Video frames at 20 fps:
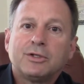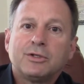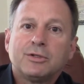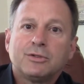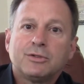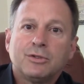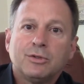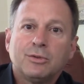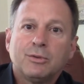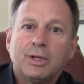you're
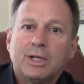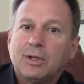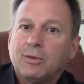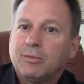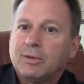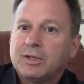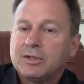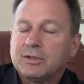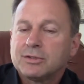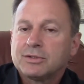doing
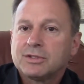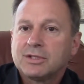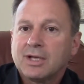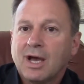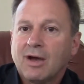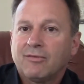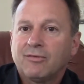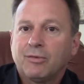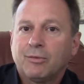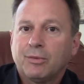with
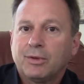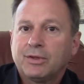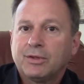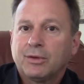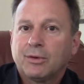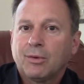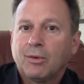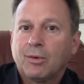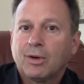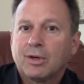yourself and with
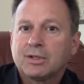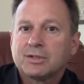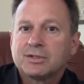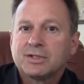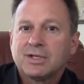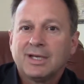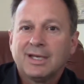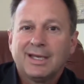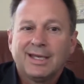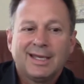your
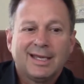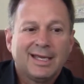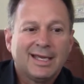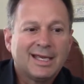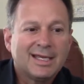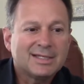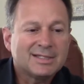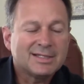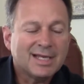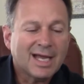horse
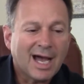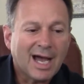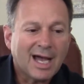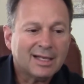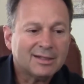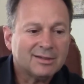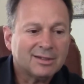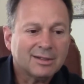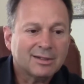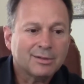is
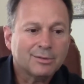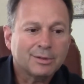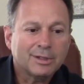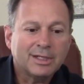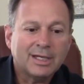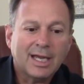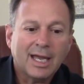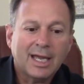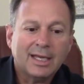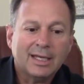not to
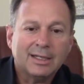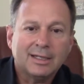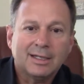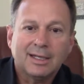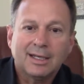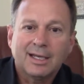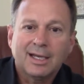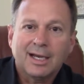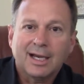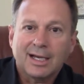create
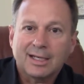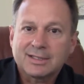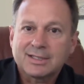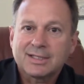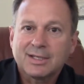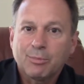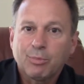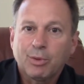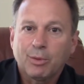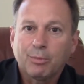a
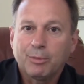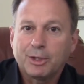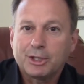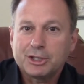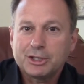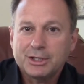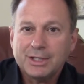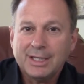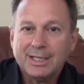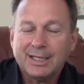simple
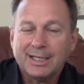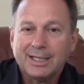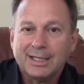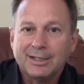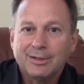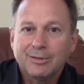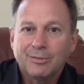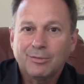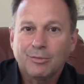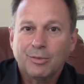
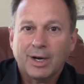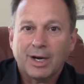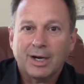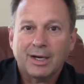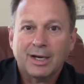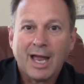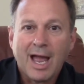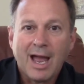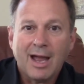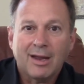machine
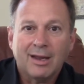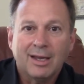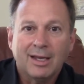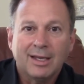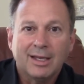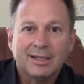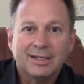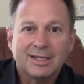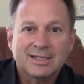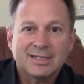where
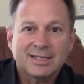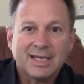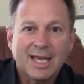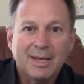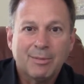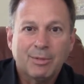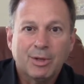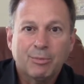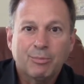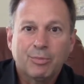the
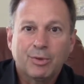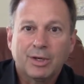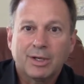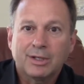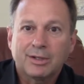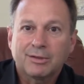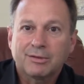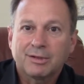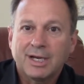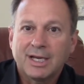same
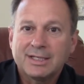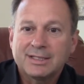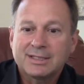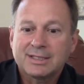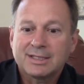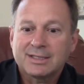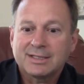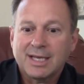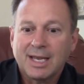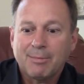input creates
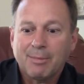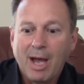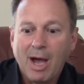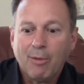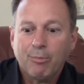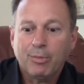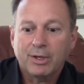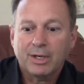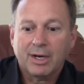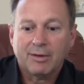the same
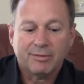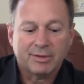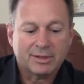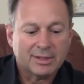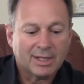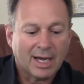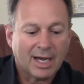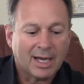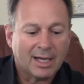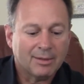output every
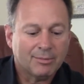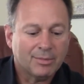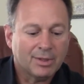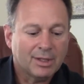time,